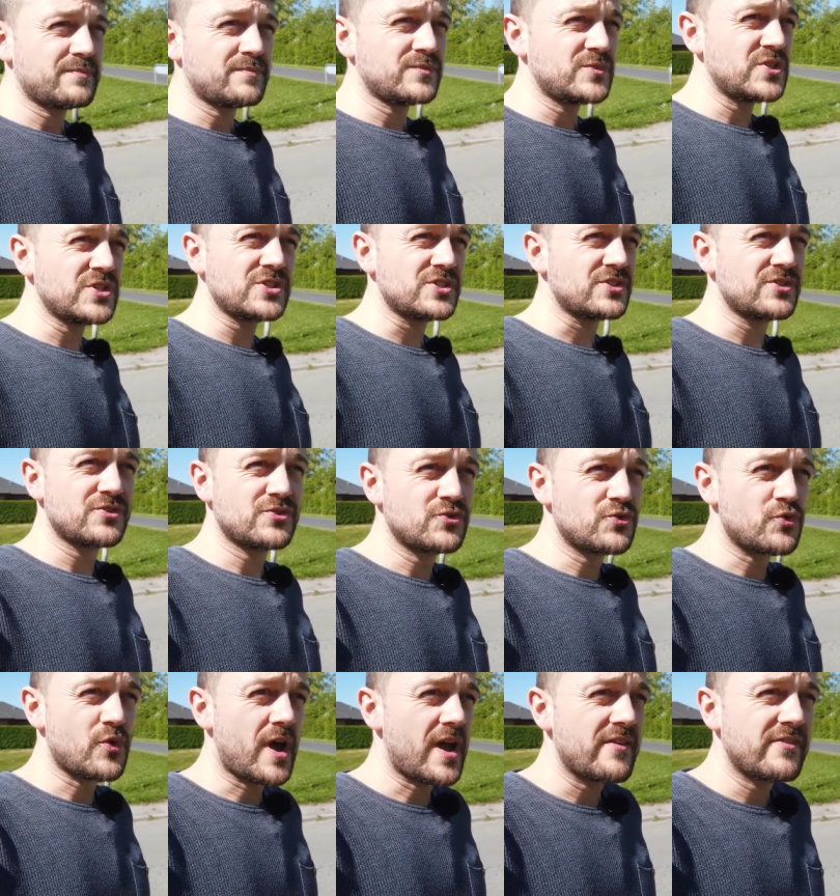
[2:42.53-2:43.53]
I'm just
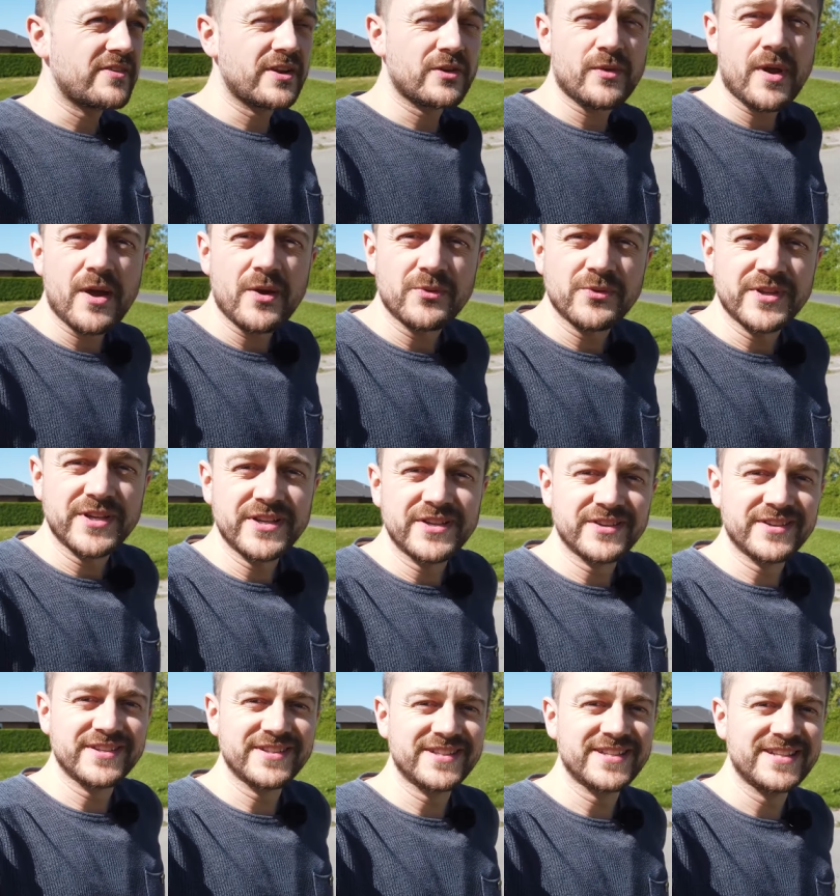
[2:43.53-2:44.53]
driving around
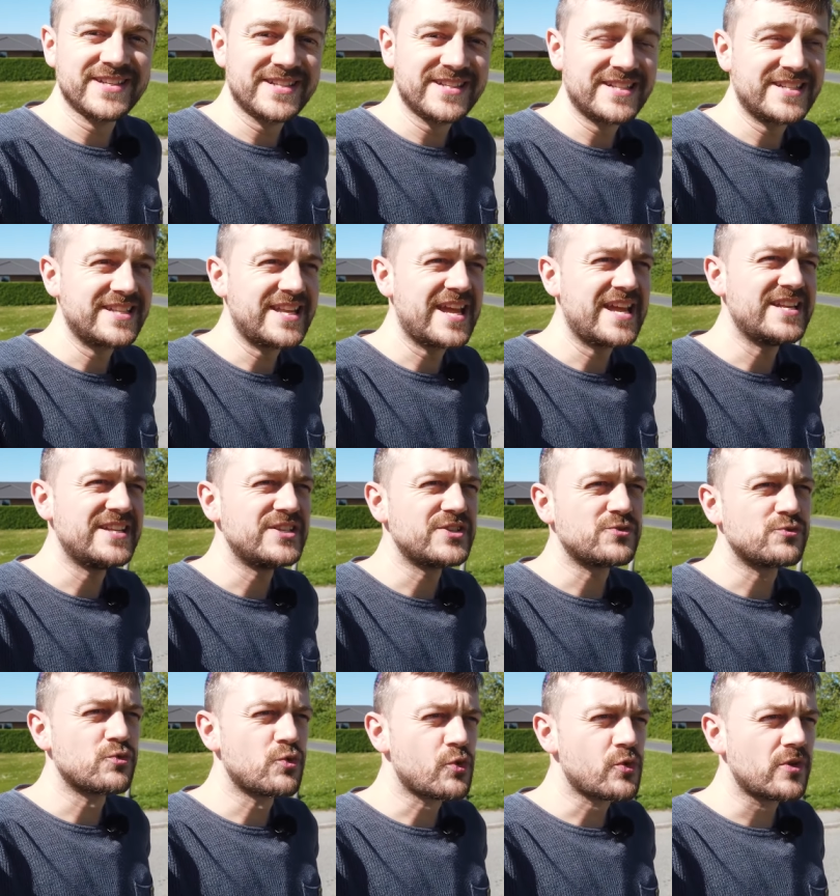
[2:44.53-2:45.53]
here in the
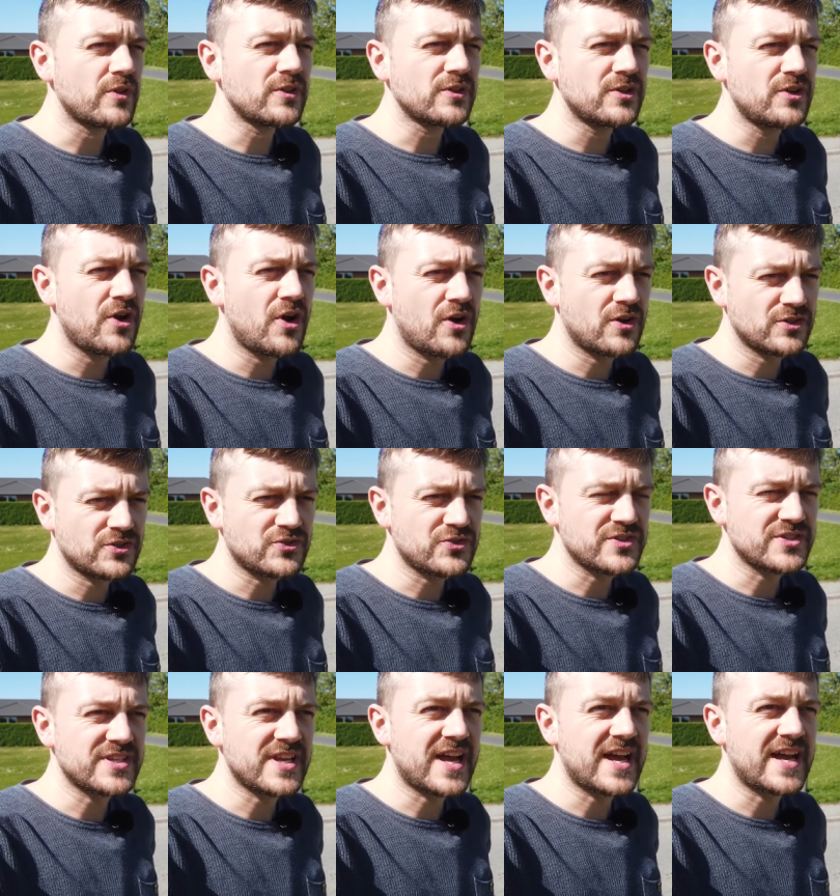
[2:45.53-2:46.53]
Danish rural
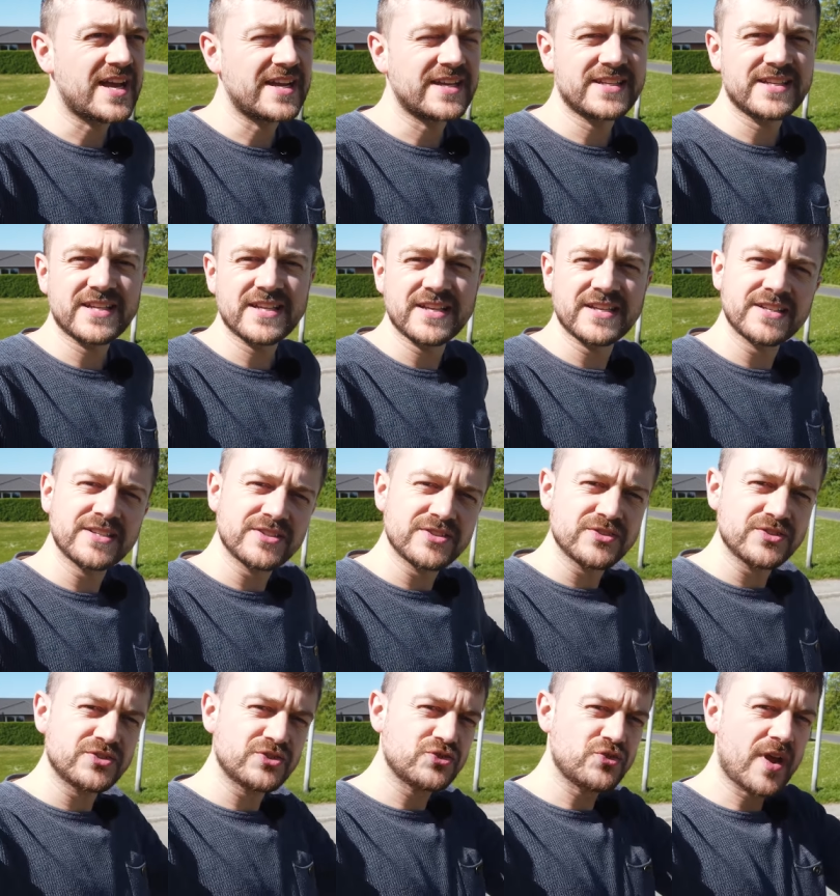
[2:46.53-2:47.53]
countryside,
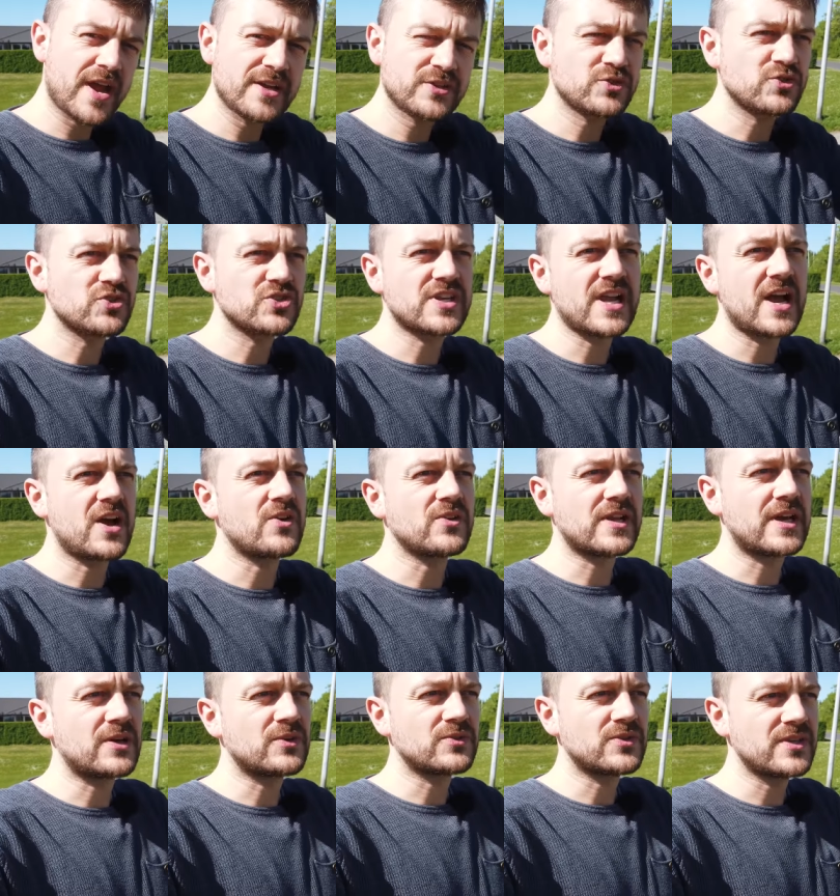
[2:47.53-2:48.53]
trying to
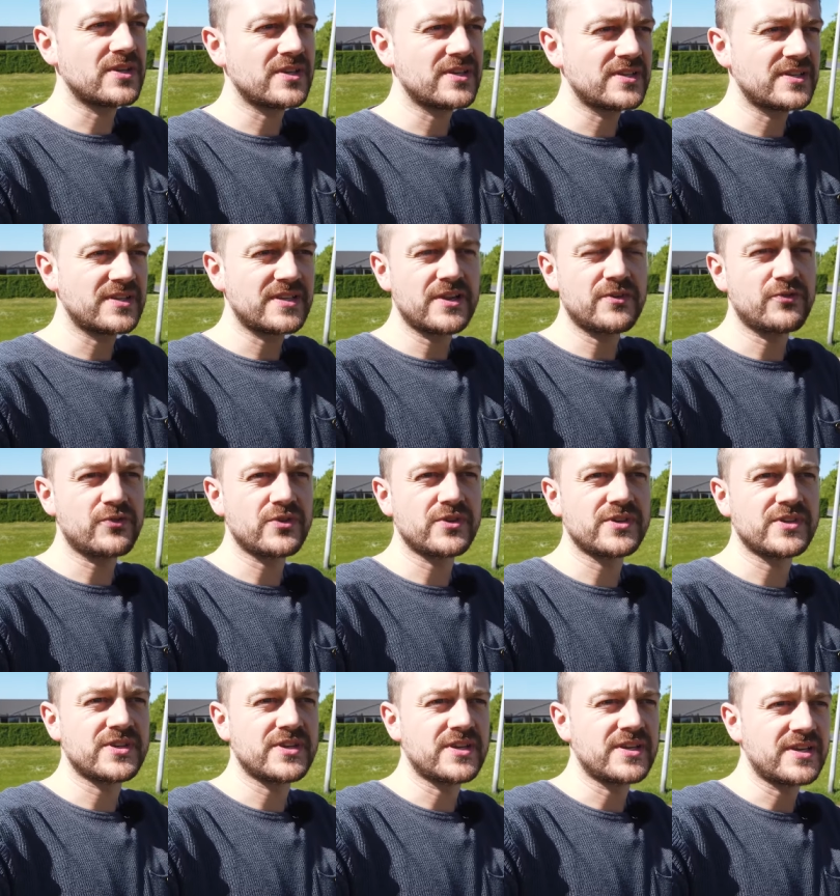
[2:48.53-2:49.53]
scout out
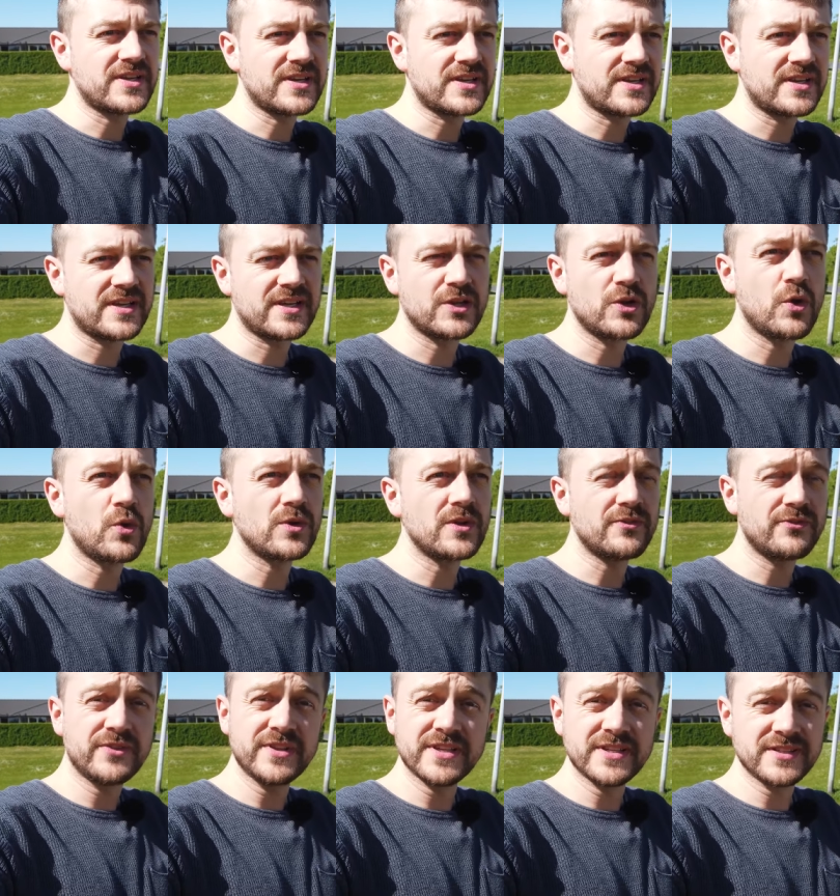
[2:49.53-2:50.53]
different uh,
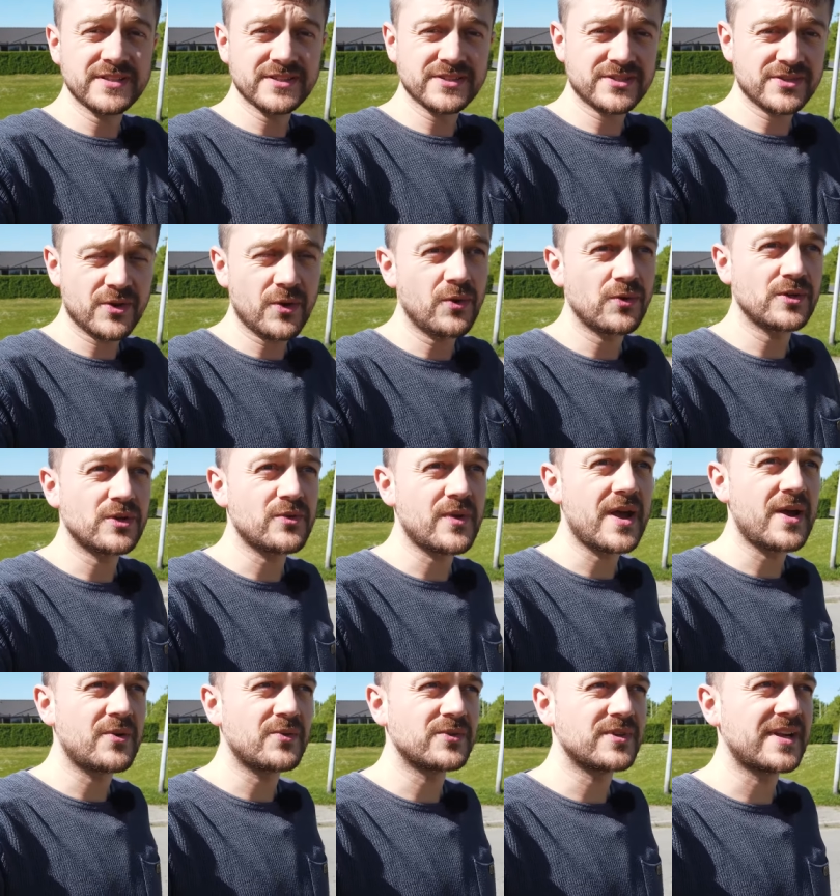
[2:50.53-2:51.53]
canola fields all
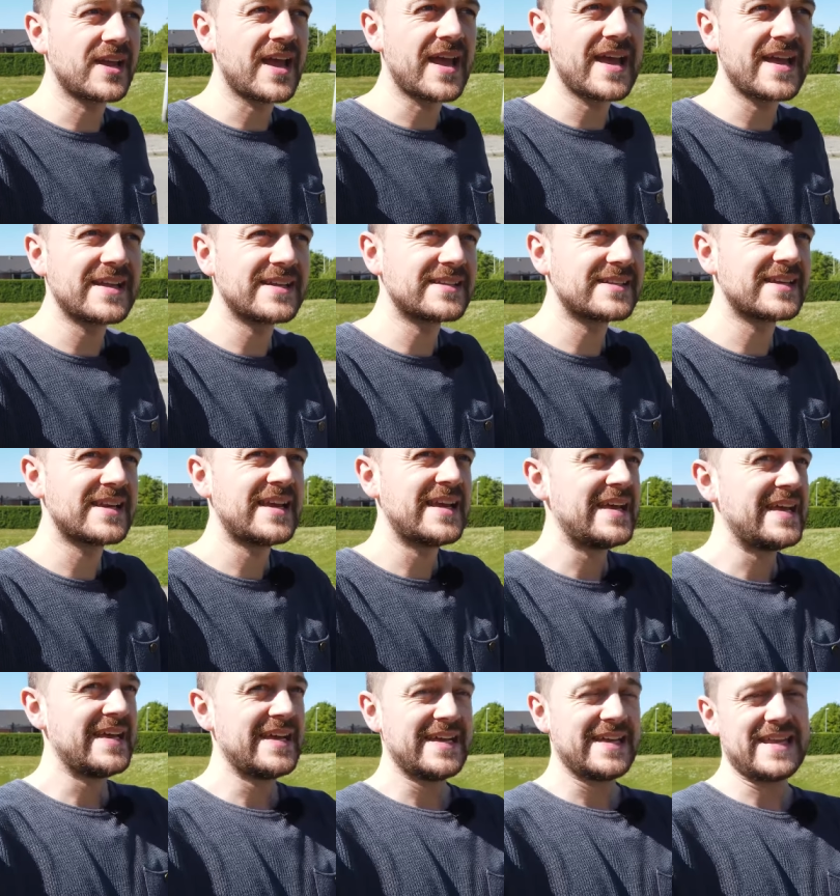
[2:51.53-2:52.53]
around. And
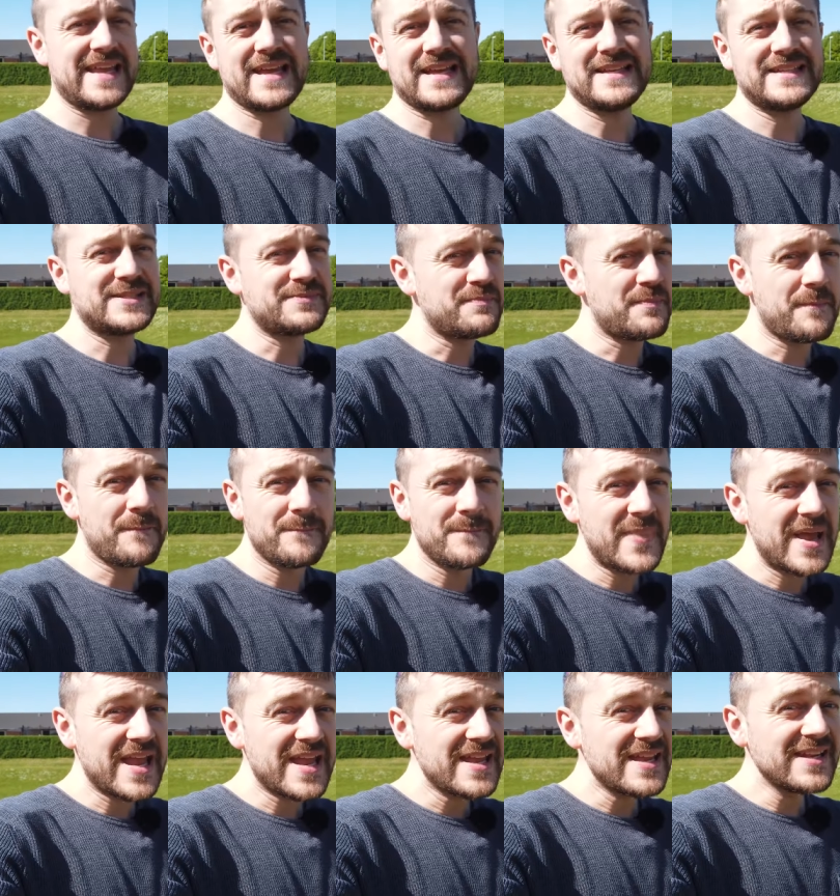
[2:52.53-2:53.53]
yeah, it's
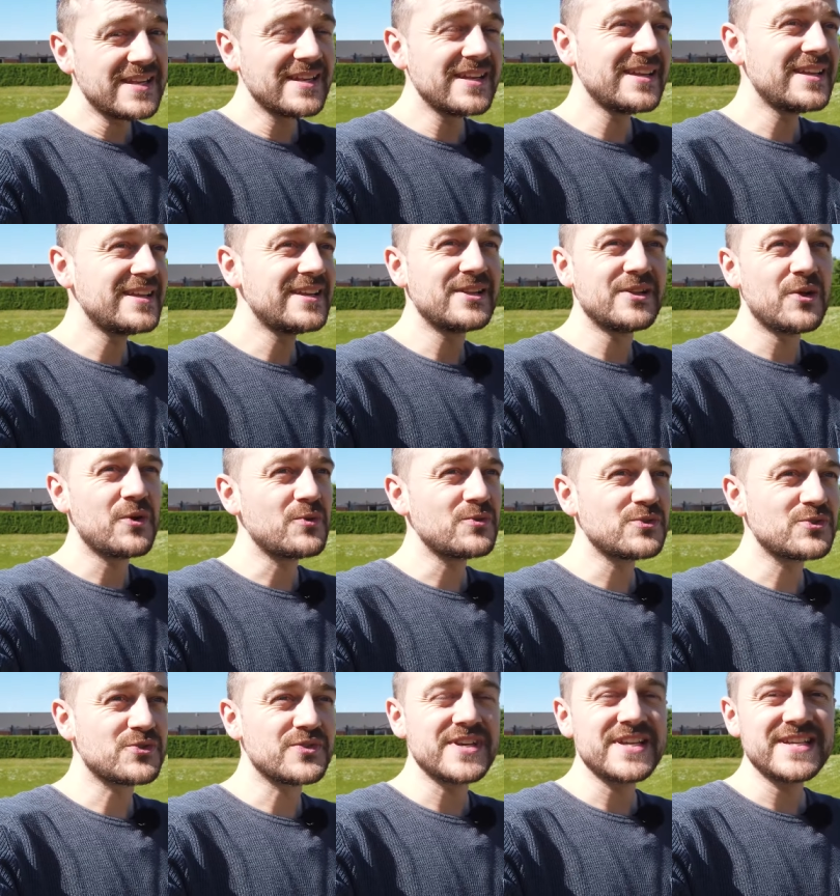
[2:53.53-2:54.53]
mainly
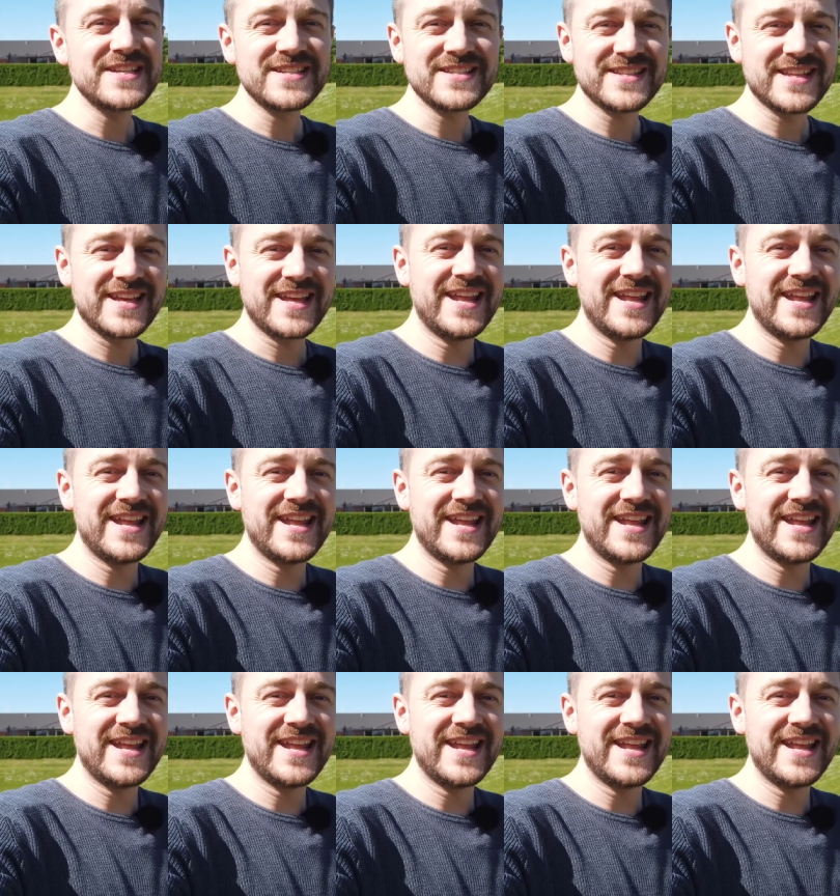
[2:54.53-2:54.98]
lone trees